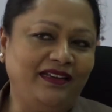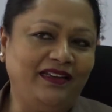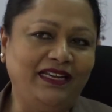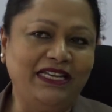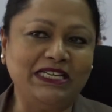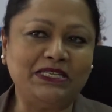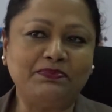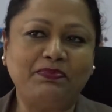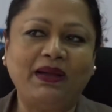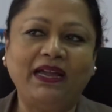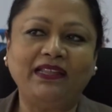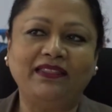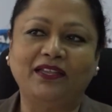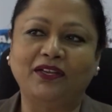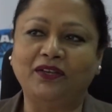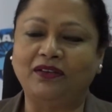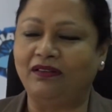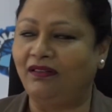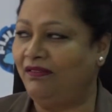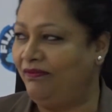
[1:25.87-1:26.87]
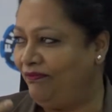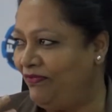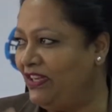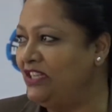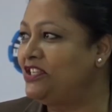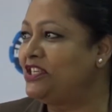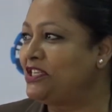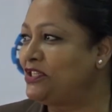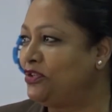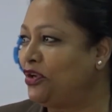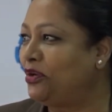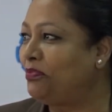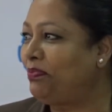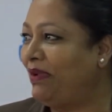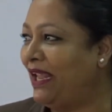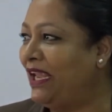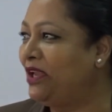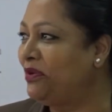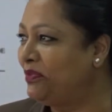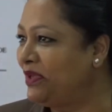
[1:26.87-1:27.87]
despite that Fiji is not
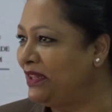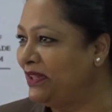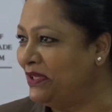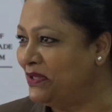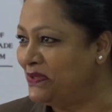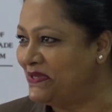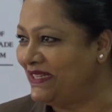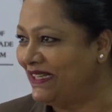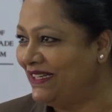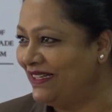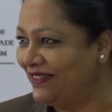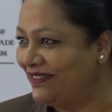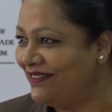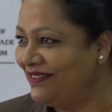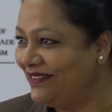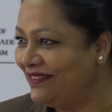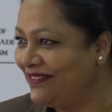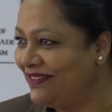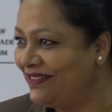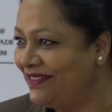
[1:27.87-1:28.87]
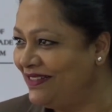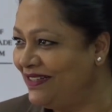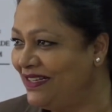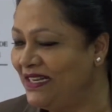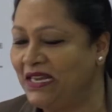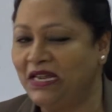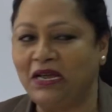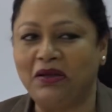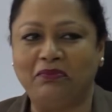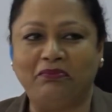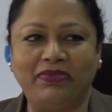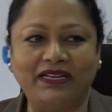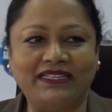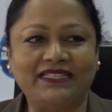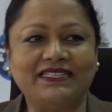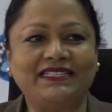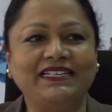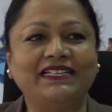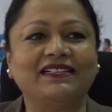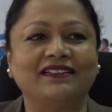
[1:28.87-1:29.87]
playing with New Zealand,
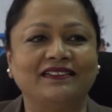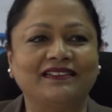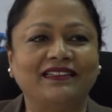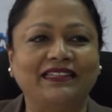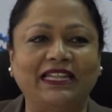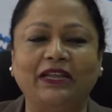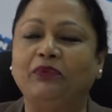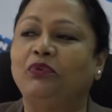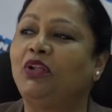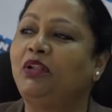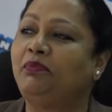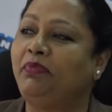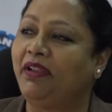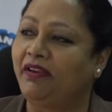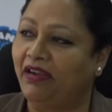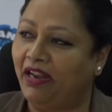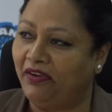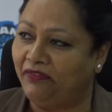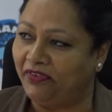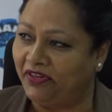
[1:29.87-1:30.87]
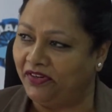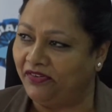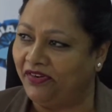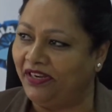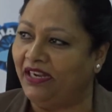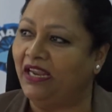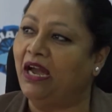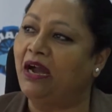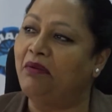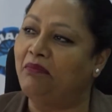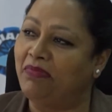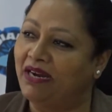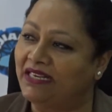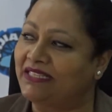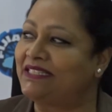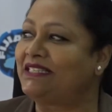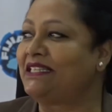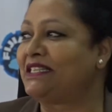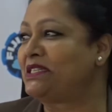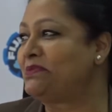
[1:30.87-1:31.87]
but still there will be rivalry
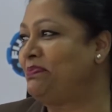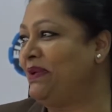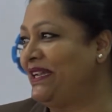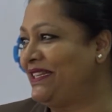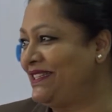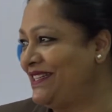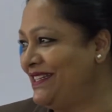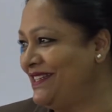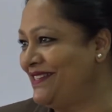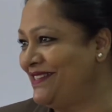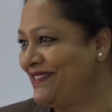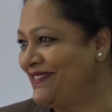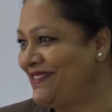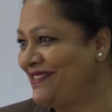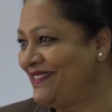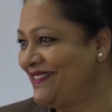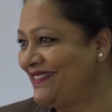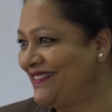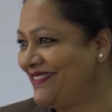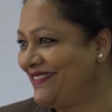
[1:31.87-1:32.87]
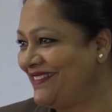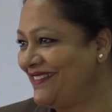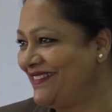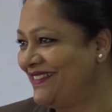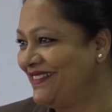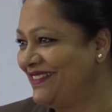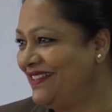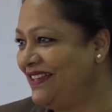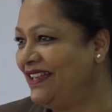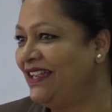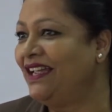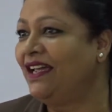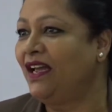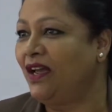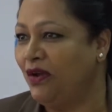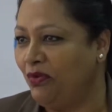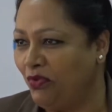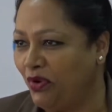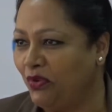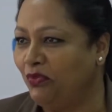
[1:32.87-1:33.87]
amongst the spectators.
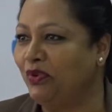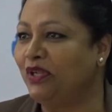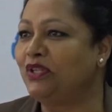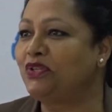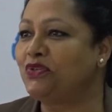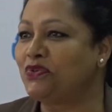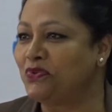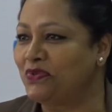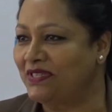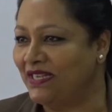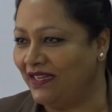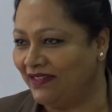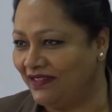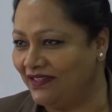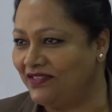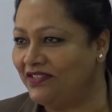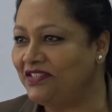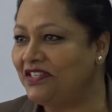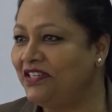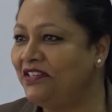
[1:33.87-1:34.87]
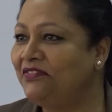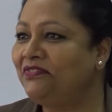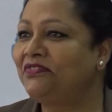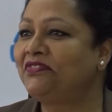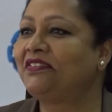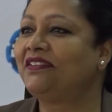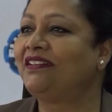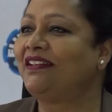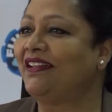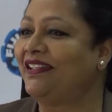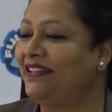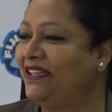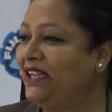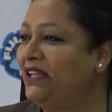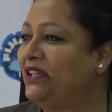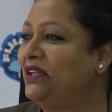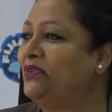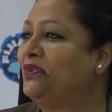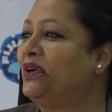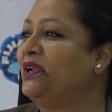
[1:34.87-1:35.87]
One will choose either chief, and the
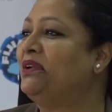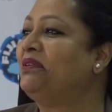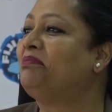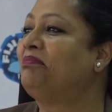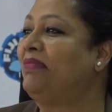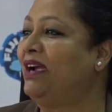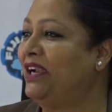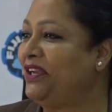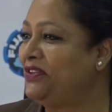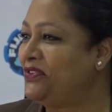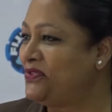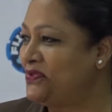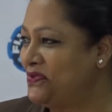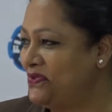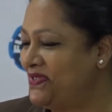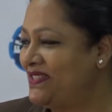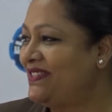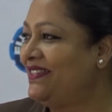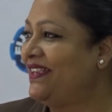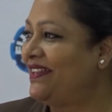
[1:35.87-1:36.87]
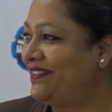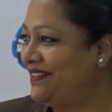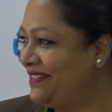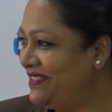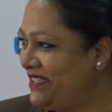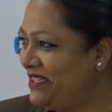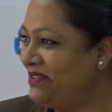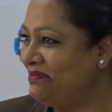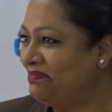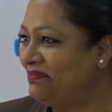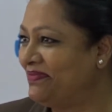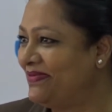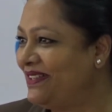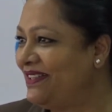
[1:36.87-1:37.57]
other one might choose the other team.